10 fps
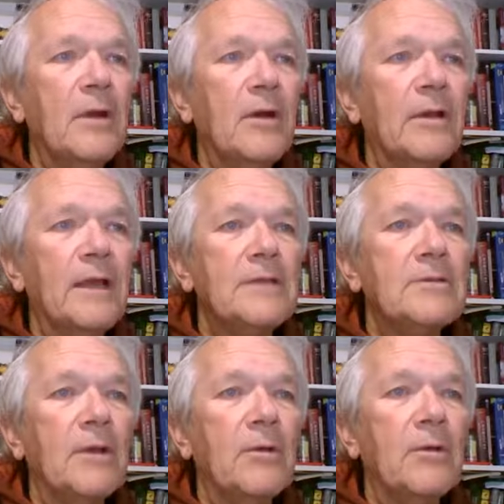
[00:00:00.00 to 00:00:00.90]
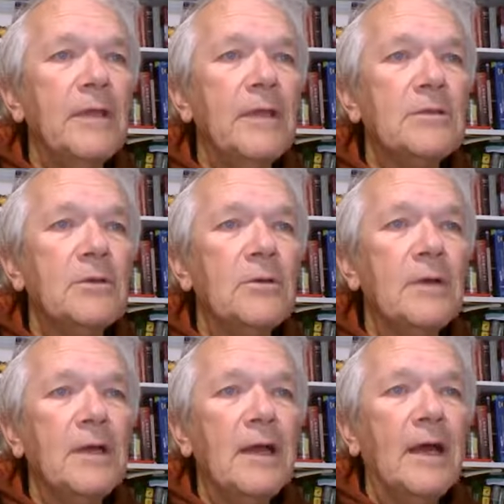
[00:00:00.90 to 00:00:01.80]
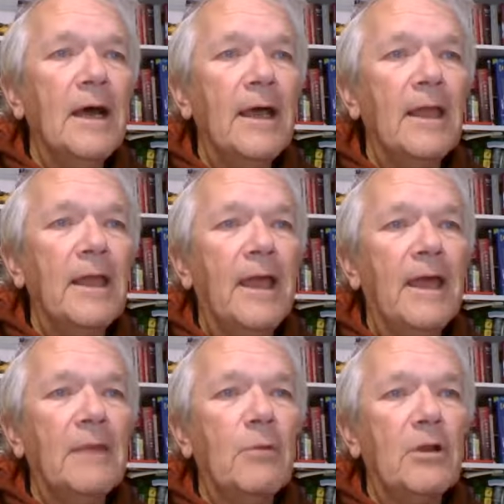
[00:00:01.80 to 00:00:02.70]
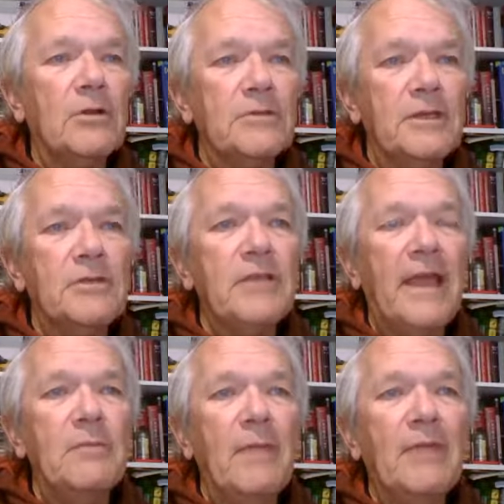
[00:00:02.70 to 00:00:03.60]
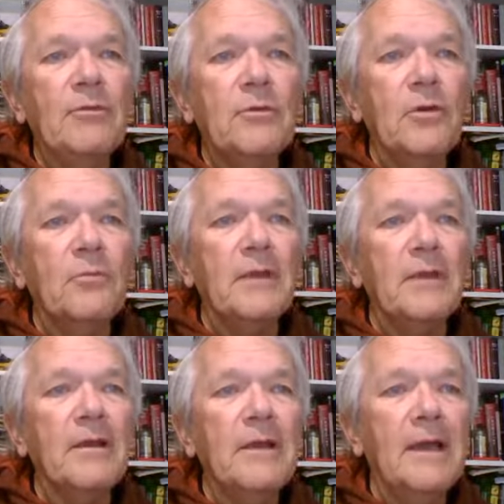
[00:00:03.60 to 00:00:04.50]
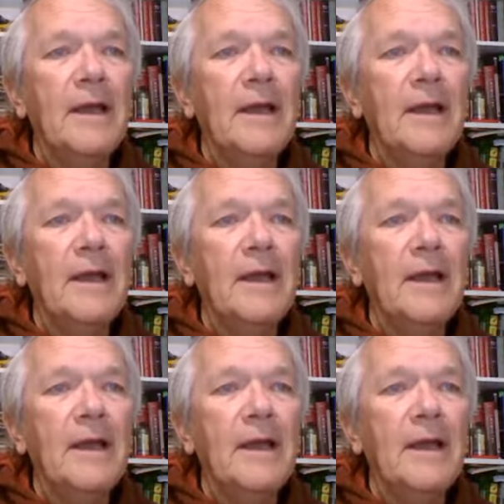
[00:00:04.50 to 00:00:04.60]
Okay, so I'm going to add, of course, I just added a methyl group there.